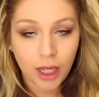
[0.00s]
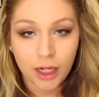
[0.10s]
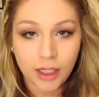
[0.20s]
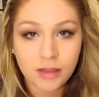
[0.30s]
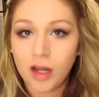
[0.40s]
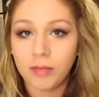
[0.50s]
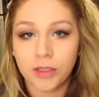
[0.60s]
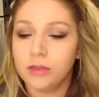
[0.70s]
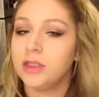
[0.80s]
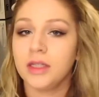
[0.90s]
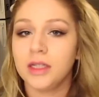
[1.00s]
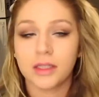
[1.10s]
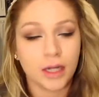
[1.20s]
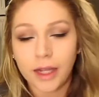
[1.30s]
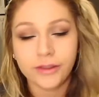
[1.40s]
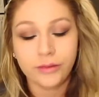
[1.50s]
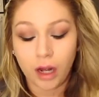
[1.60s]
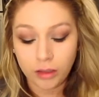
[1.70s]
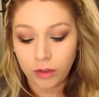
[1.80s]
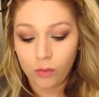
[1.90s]
and I stopped using this, and I do
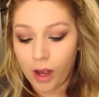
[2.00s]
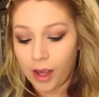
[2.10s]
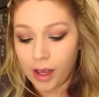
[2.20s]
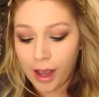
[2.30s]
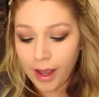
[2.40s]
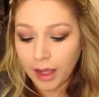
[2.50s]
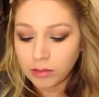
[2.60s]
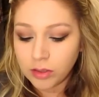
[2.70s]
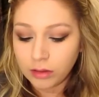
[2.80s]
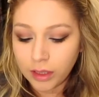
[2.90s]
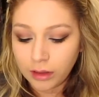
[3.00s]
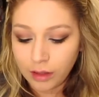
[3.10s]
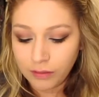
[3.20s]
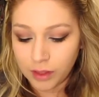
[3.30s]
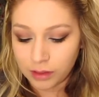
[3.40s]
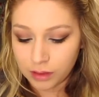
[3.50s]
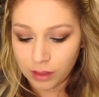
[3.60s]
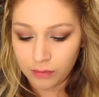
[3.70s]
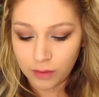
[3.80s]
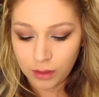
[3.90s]
not know why. I absolutely love this
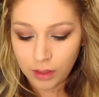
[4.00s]
stuff.